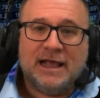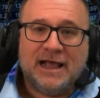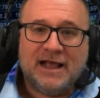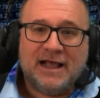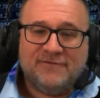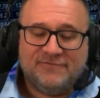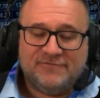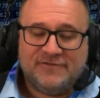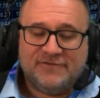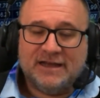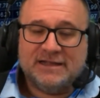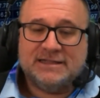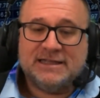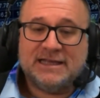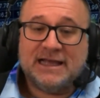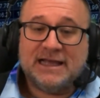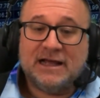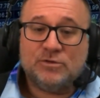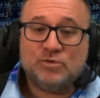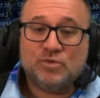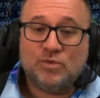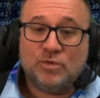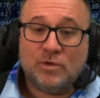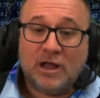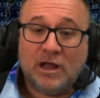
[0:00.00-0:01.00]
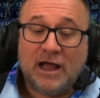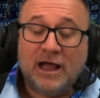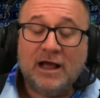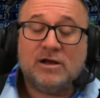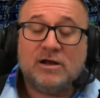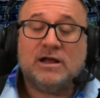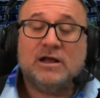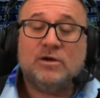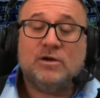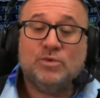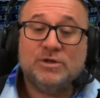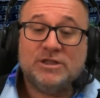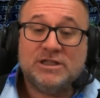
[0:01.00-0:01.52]
and finding out how
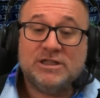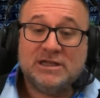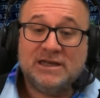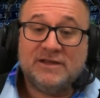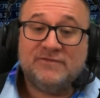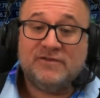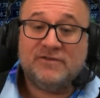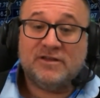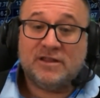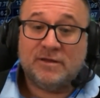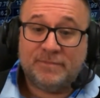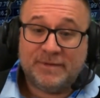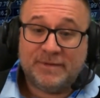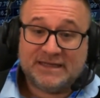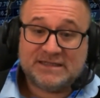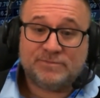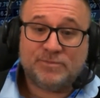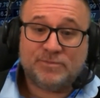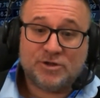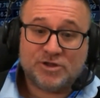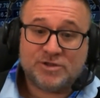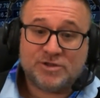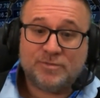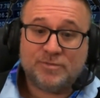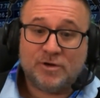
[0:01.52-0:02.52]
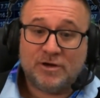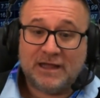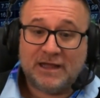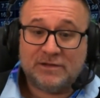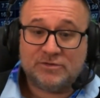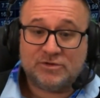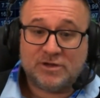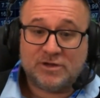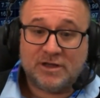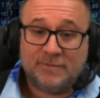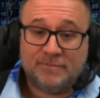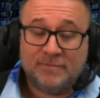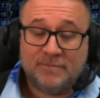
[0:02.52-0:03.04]
can we deliver the best possible
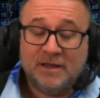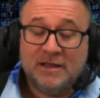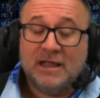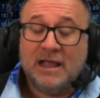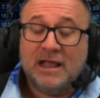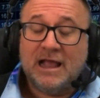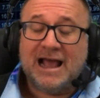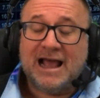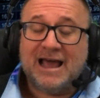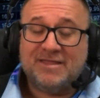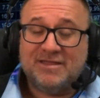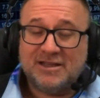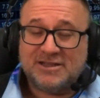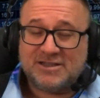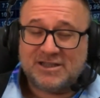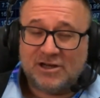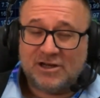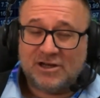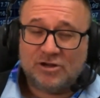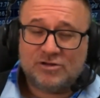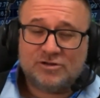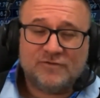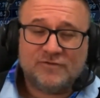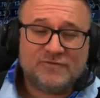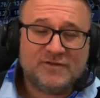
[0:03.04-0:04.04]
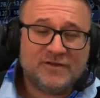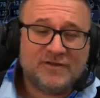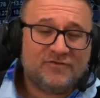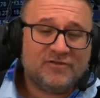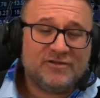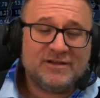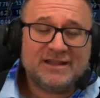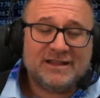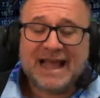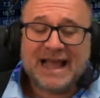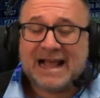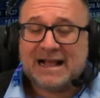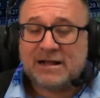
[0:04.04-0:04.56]
outcome. And there's a lot of
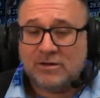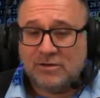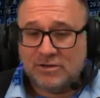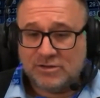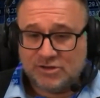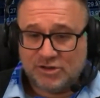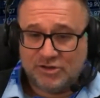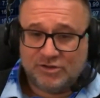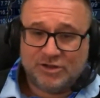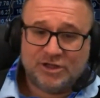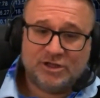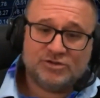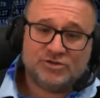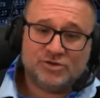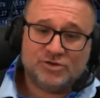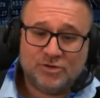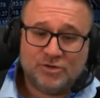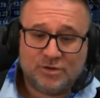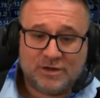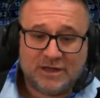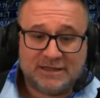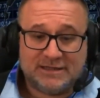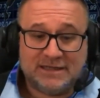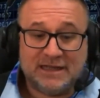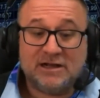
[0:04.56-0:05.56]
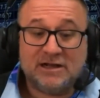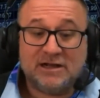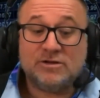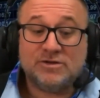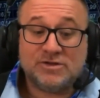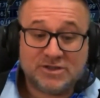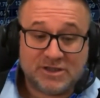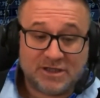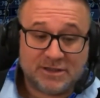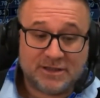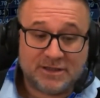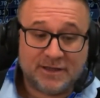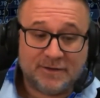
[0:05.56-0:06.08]
different angles you need to look at and
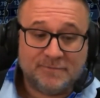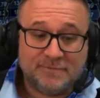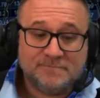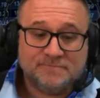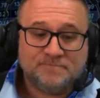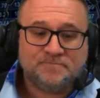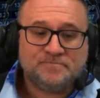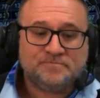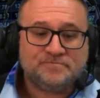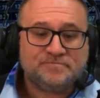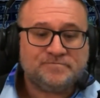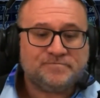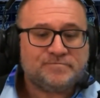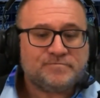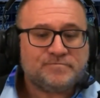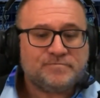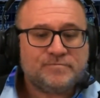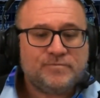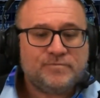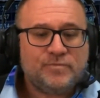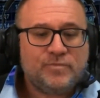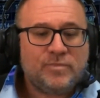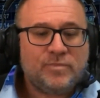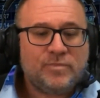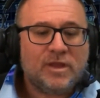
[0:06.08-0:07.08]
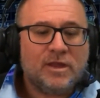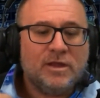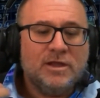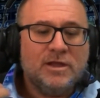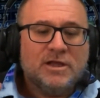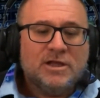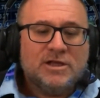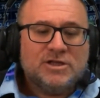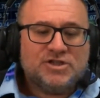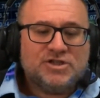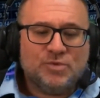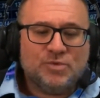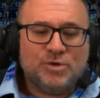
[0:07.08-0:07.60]
consider.
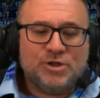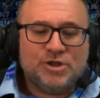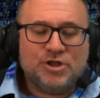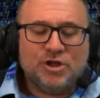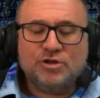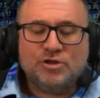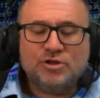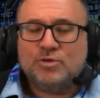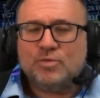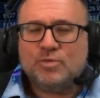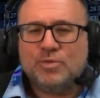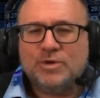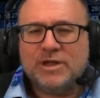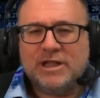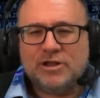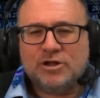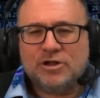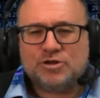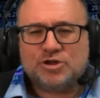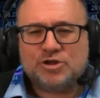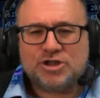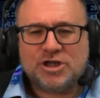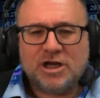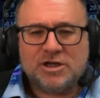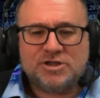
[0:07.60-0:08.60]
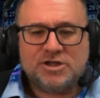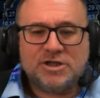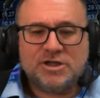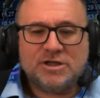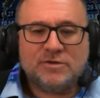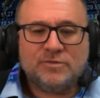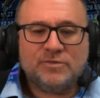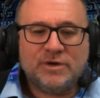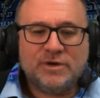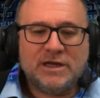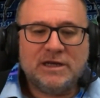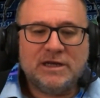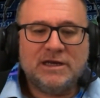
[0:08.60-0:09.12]
So we are not
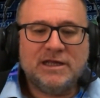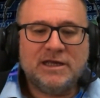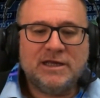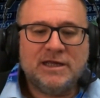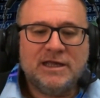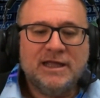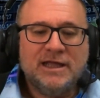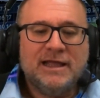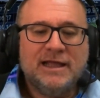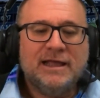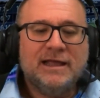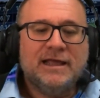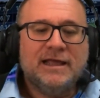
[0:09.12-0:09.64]
charging really